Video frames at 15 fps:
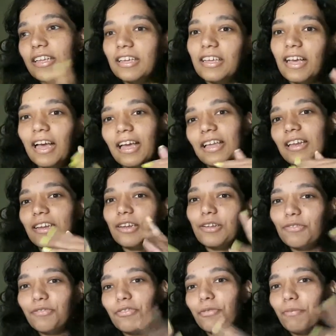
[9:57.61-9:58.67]
kind
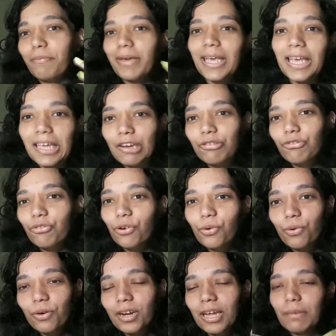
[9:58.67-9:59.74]
of a main
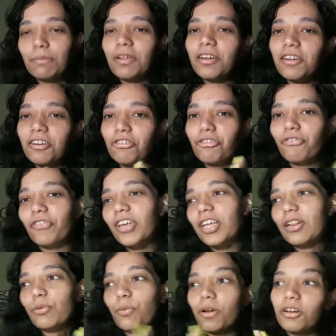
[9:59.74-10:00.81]
role. I'm not going to
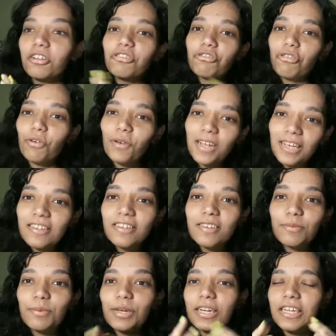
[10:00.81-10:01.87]
reveal what his role
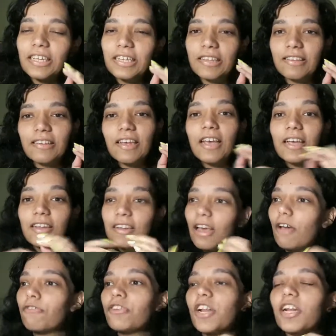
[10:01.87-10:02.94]
is, but he's
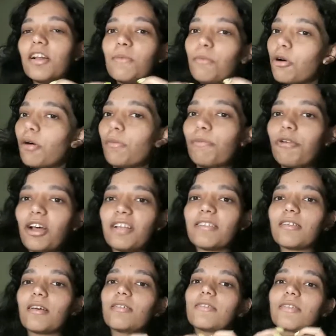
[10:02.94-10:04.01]
definitely more
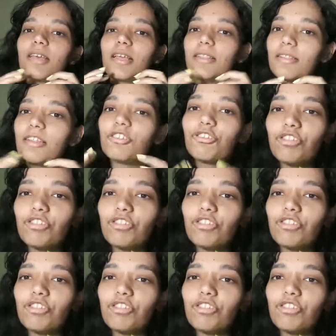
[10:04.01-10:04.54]
present in this